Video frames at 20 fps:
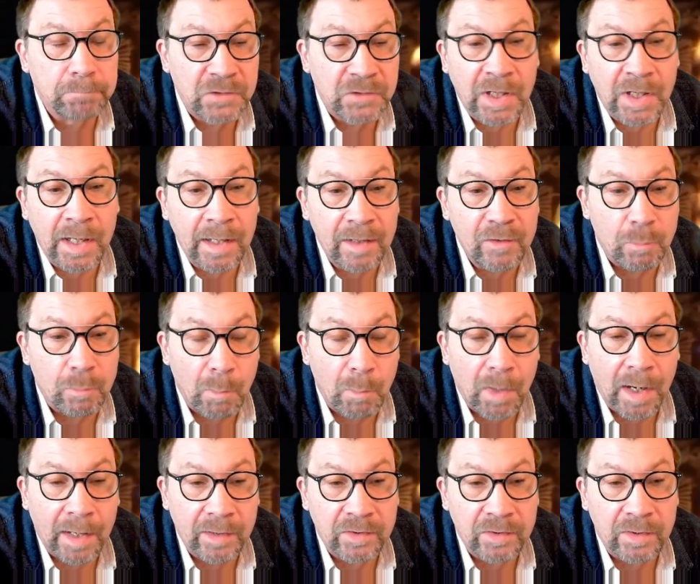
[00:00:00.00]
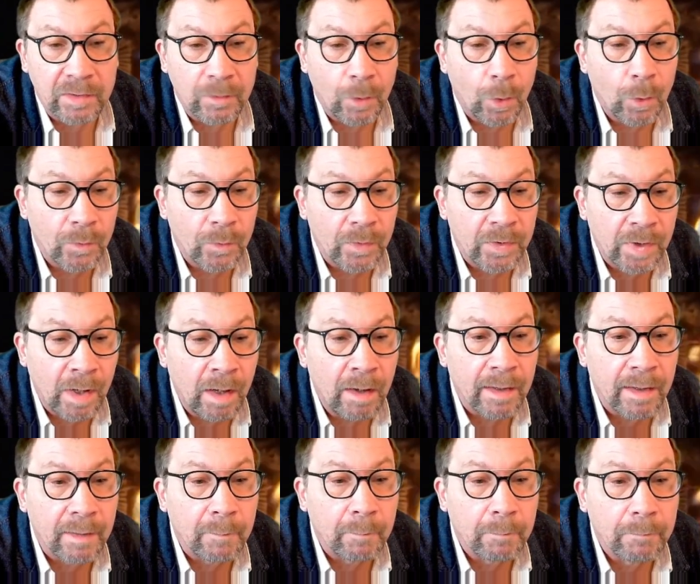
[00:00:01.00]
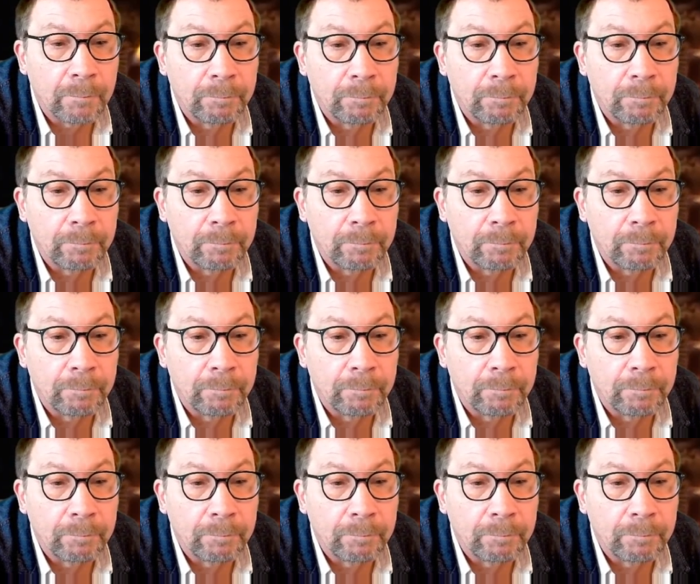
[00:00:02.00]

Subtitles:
change much over time.